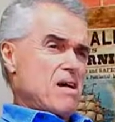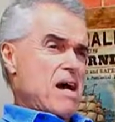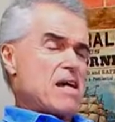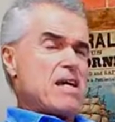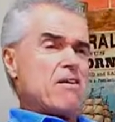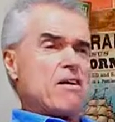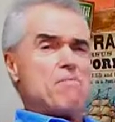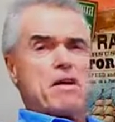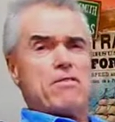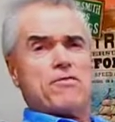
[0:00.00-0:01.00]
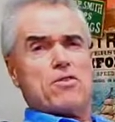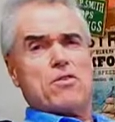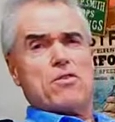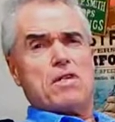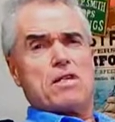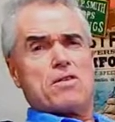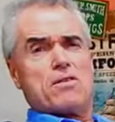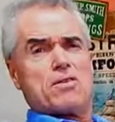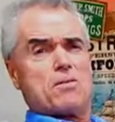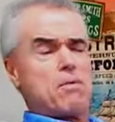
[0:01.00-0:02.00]
I carry my food
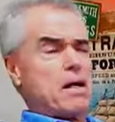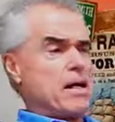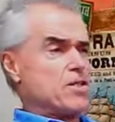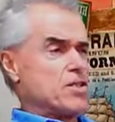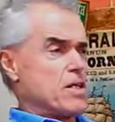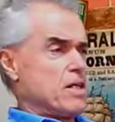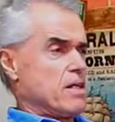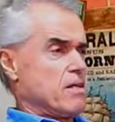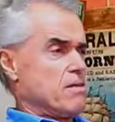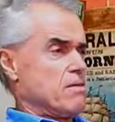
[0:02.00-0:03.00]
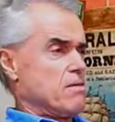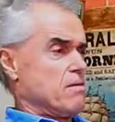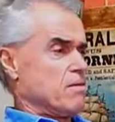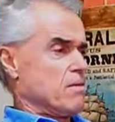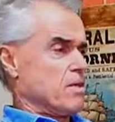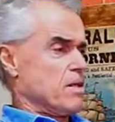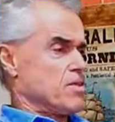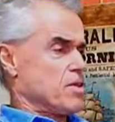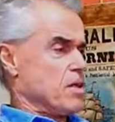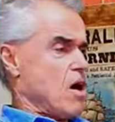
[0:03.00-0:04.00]
supplies in
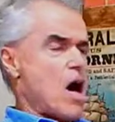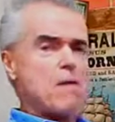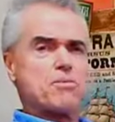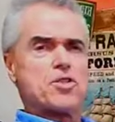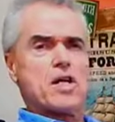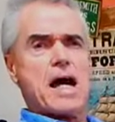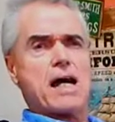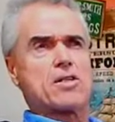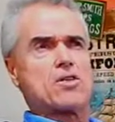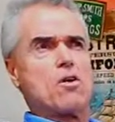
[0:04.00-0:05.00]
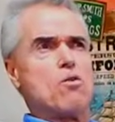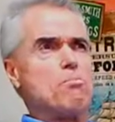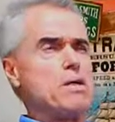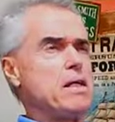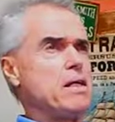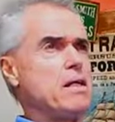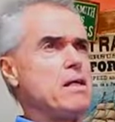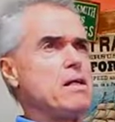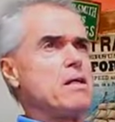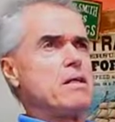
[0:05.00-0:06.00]
these op sacks,
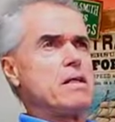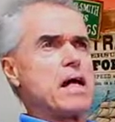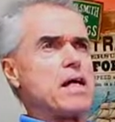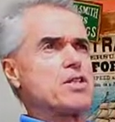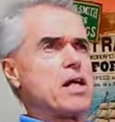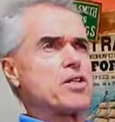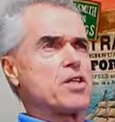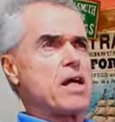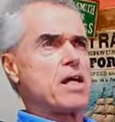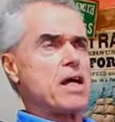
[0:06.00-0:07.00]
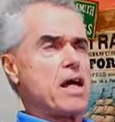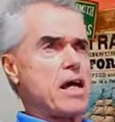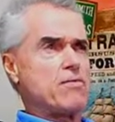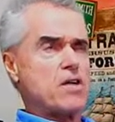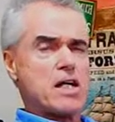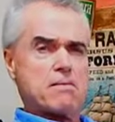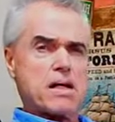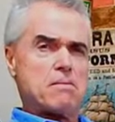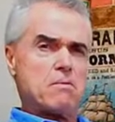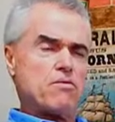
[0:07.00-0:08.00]
OP-SAK. I've talked about
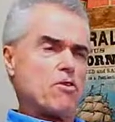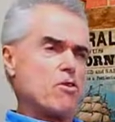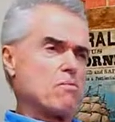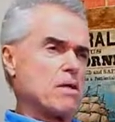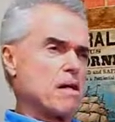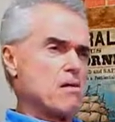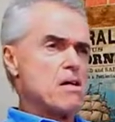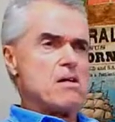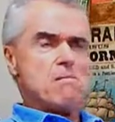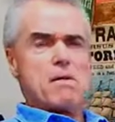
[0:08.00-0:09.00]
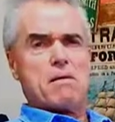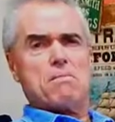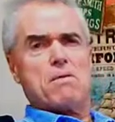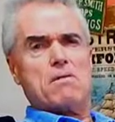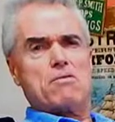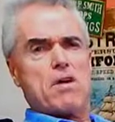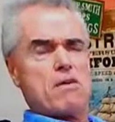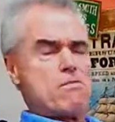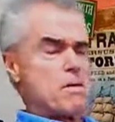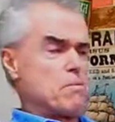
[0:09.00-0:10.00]
them before, but try to
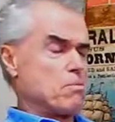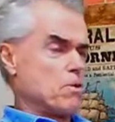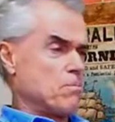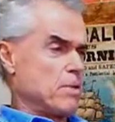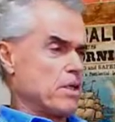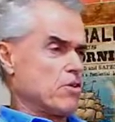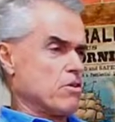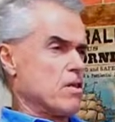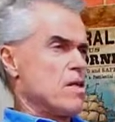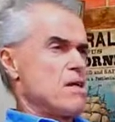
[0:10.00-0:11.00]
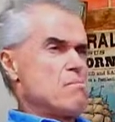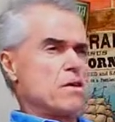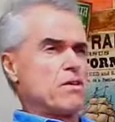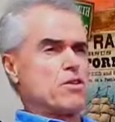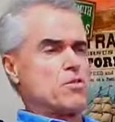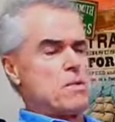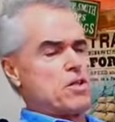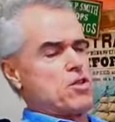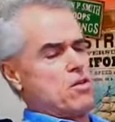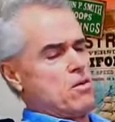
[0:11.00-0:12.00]
remember to put a picture. But they're
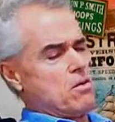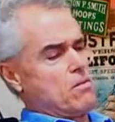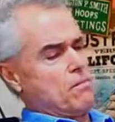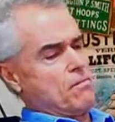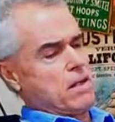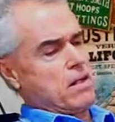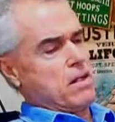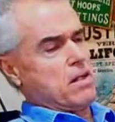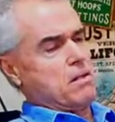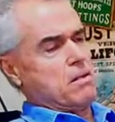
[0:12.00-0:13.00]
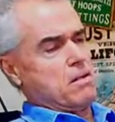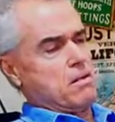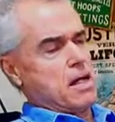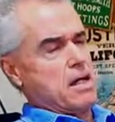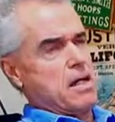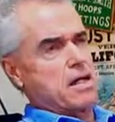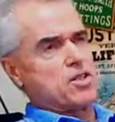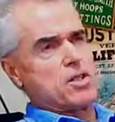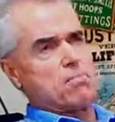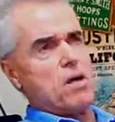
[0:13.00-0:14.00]
special. They look kind of like
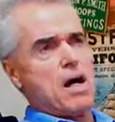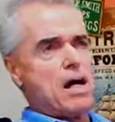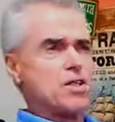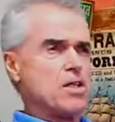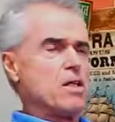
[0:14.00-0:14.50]
Ziplocs.